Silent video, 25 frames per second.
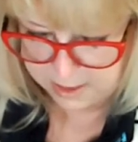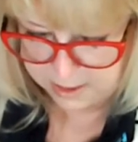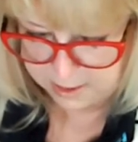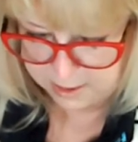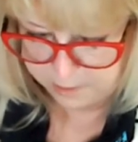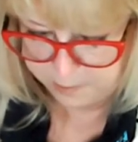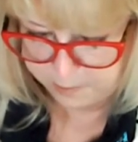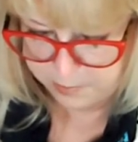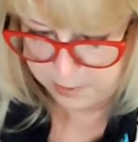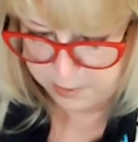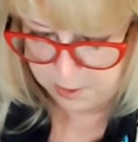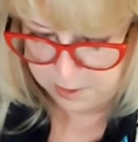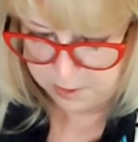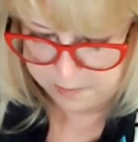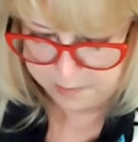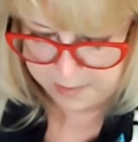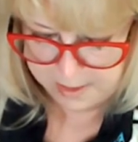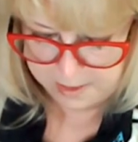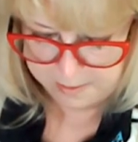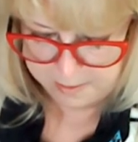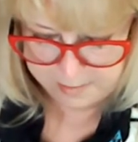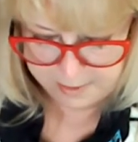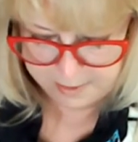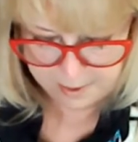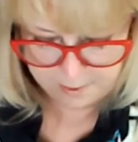the bird
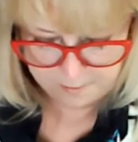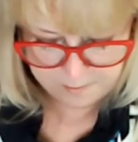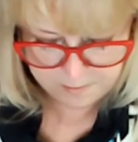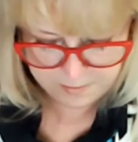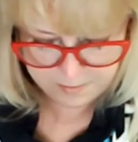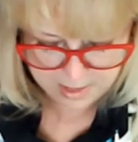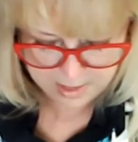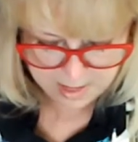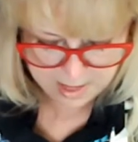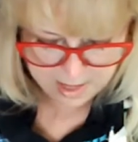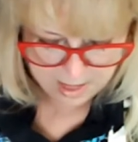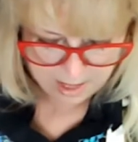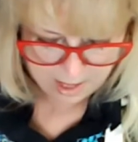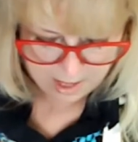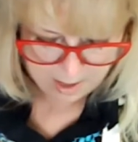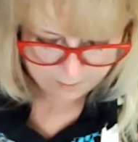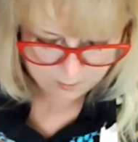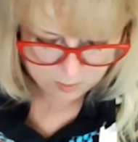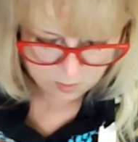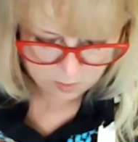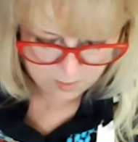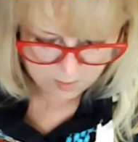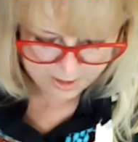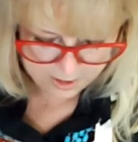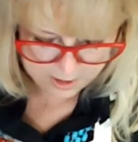being built. I'm
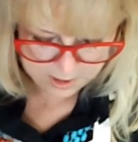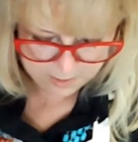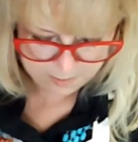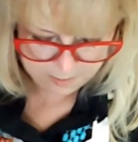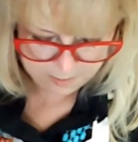going to